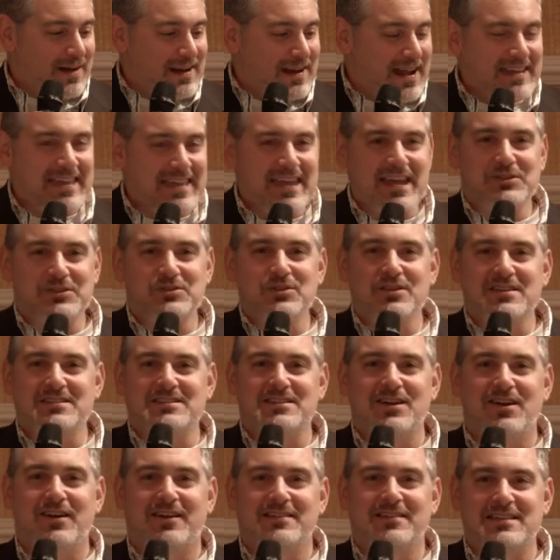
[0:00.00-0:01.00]
and I can't do this
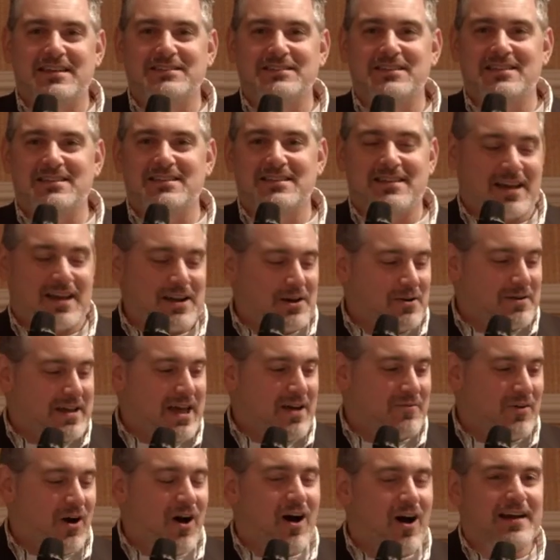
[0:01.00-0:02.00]
here because I, doesn't, I don't
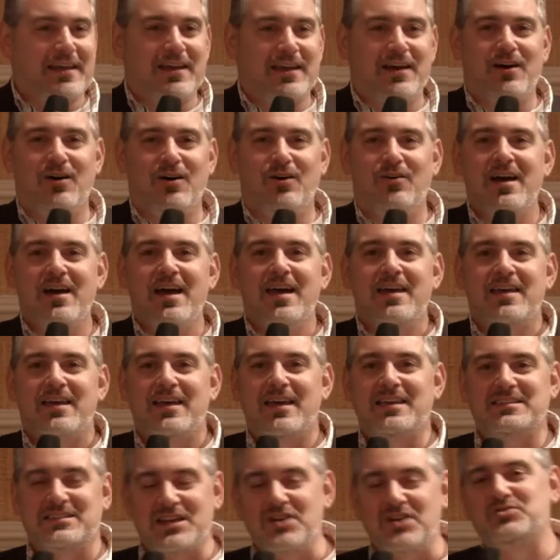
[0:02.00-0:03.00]
have audio.
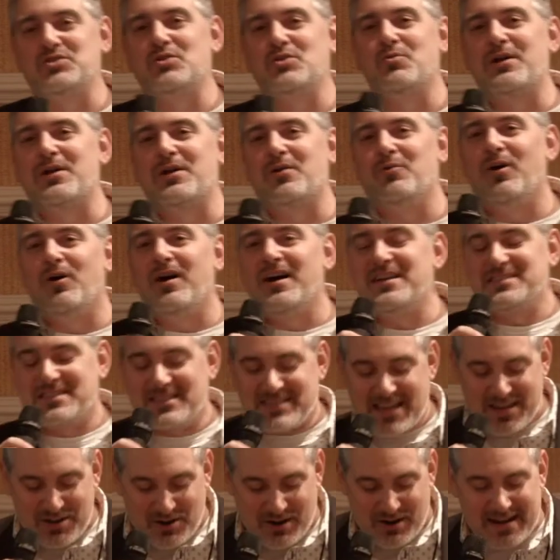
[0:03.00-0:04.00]
Essentially what it was is
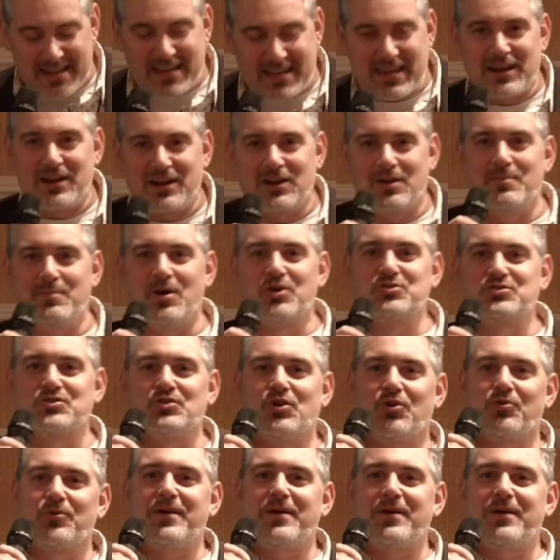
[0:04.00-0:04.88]
that you're going to get an emotional